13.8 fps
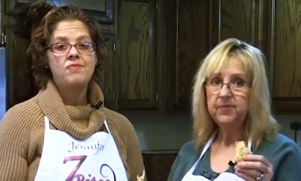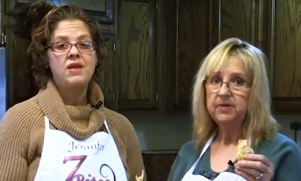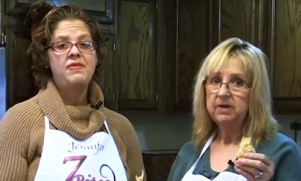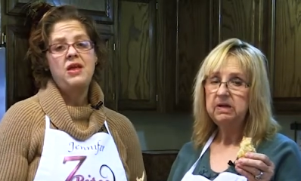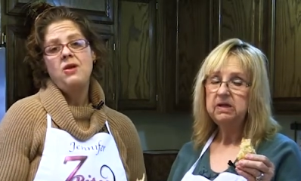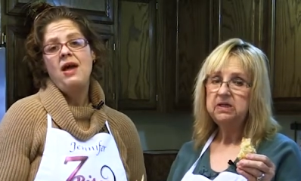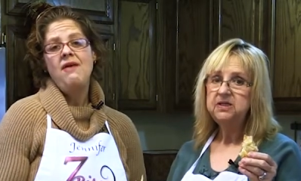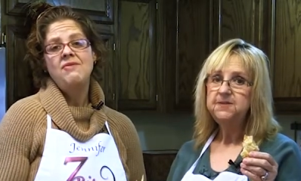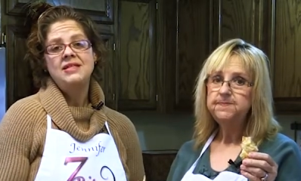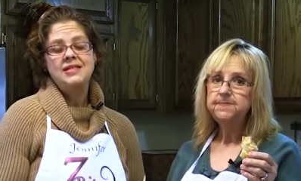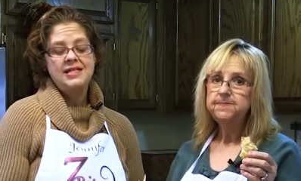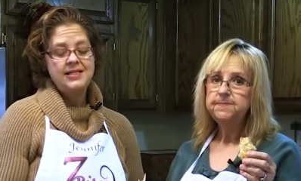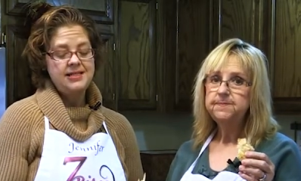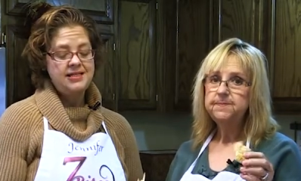Speaker 1: that you have in
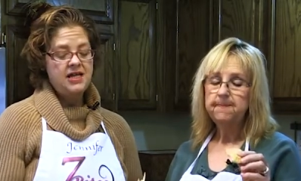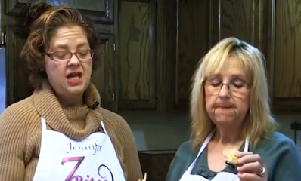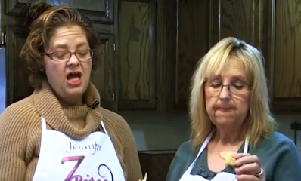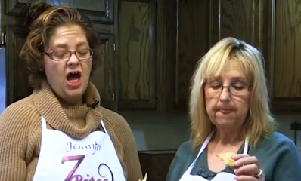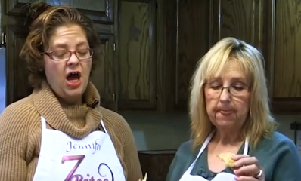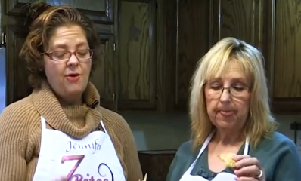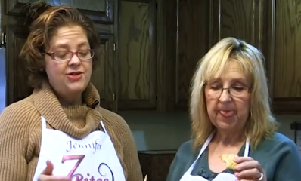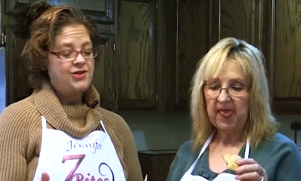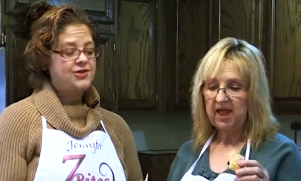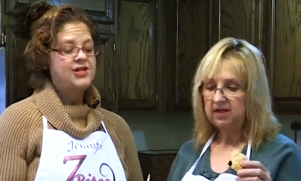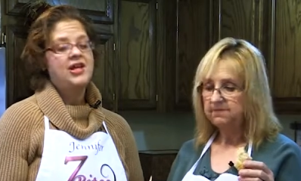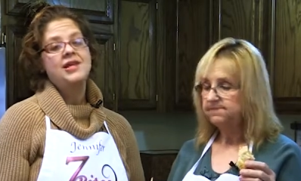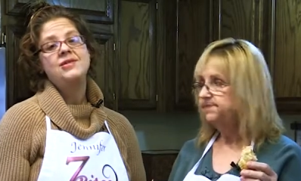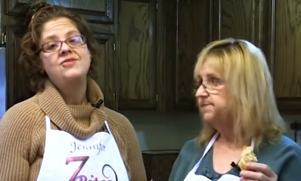season. Oh, and you
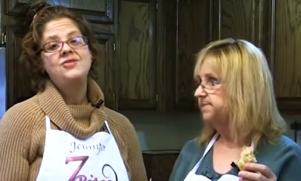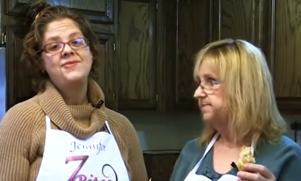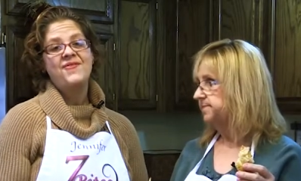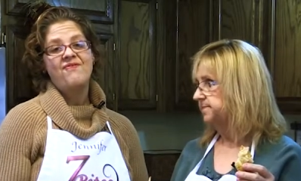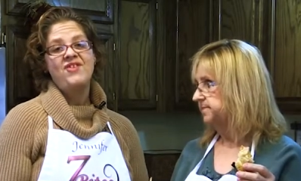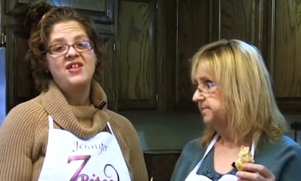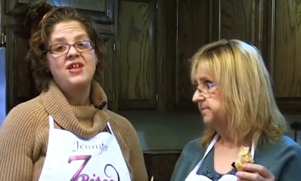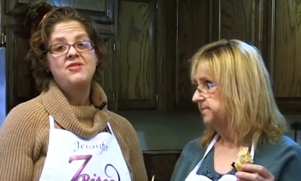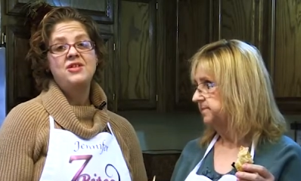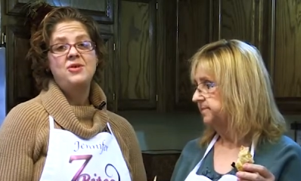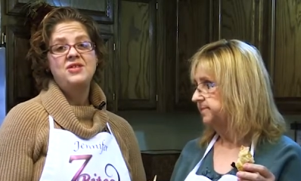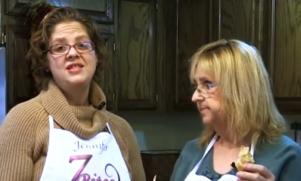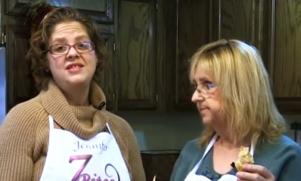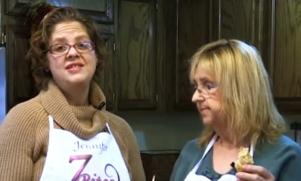can also use phyllo
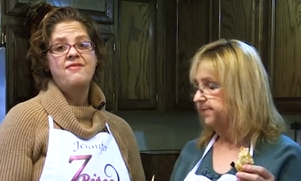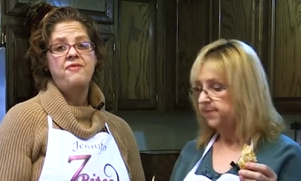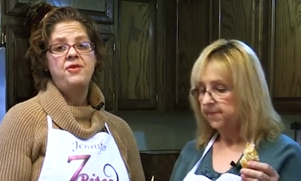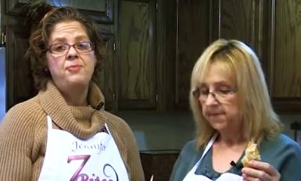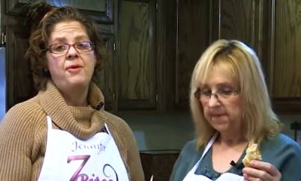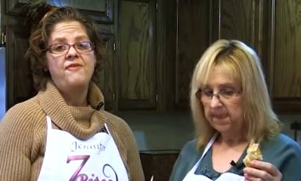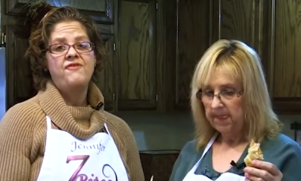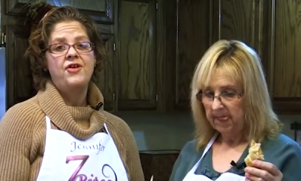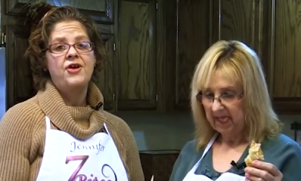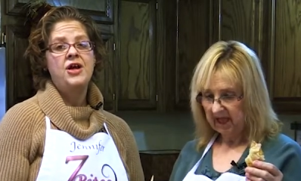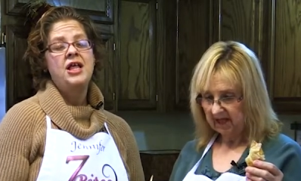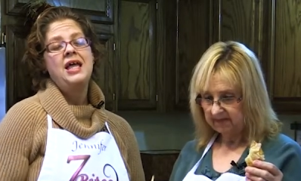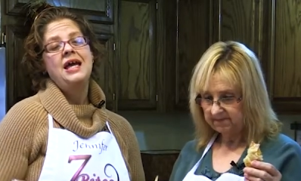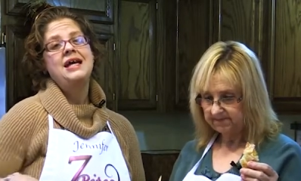dough with this if you'd prefer.
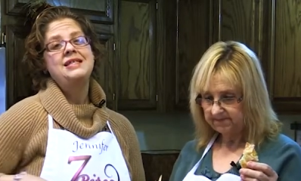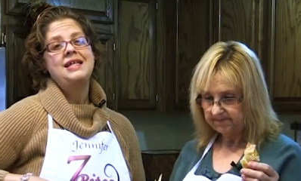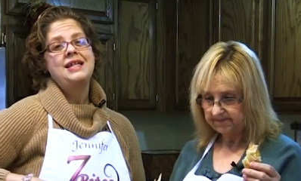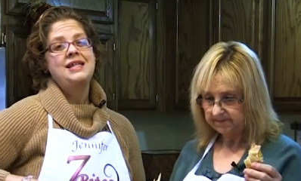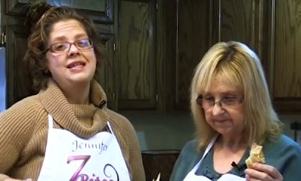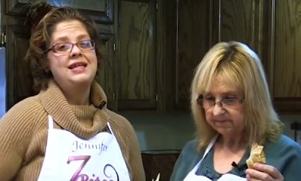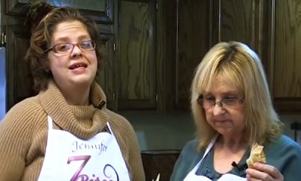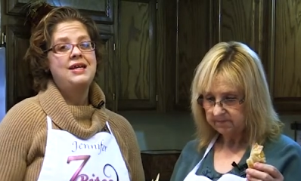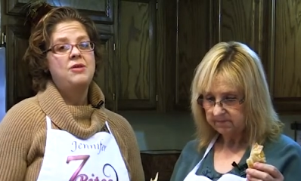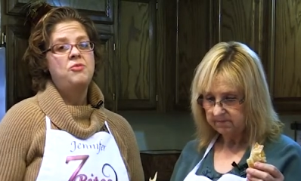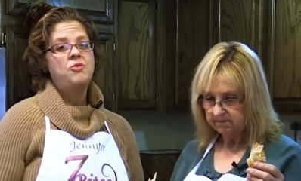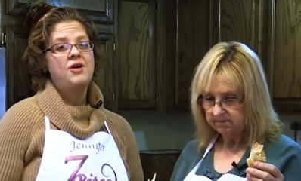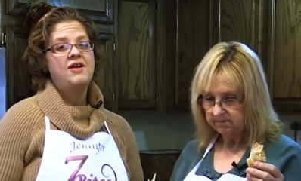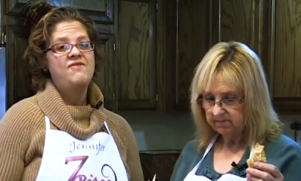It's a little
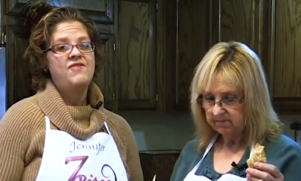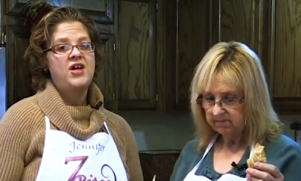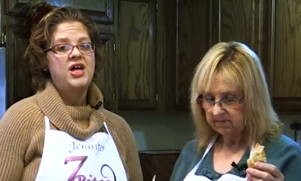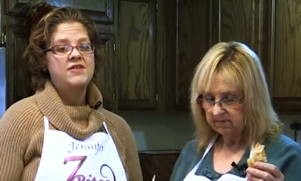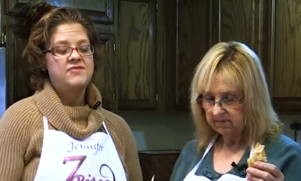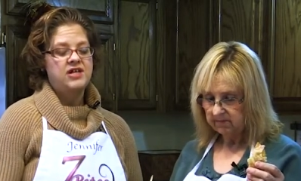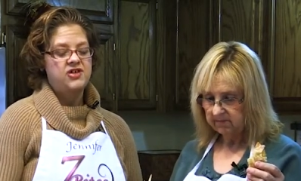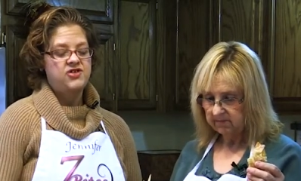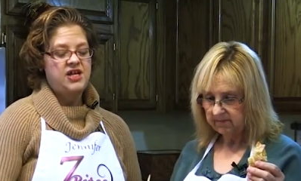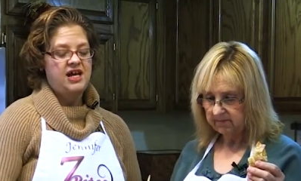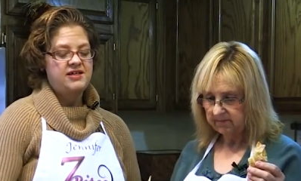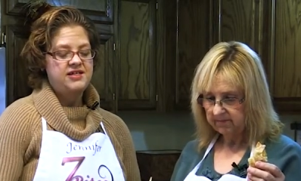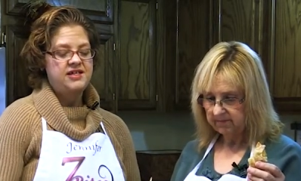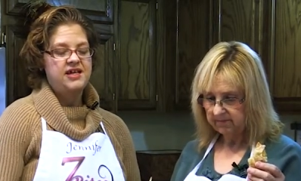more involved because you
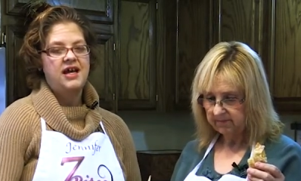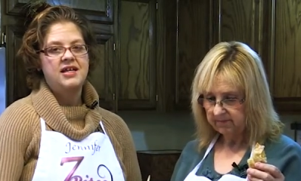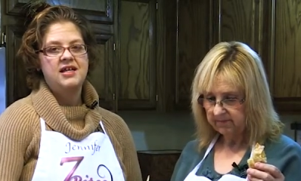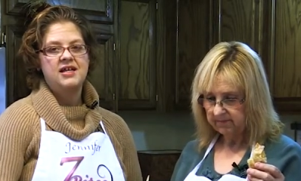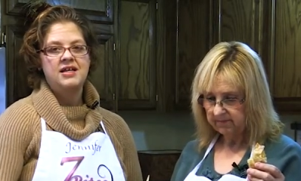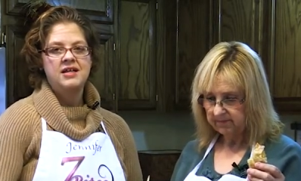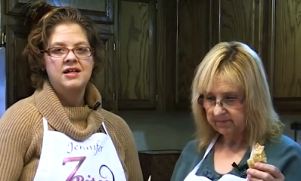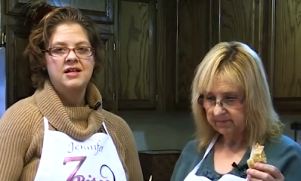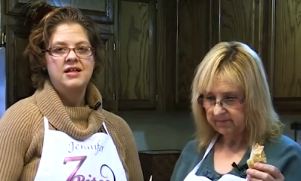have to kind of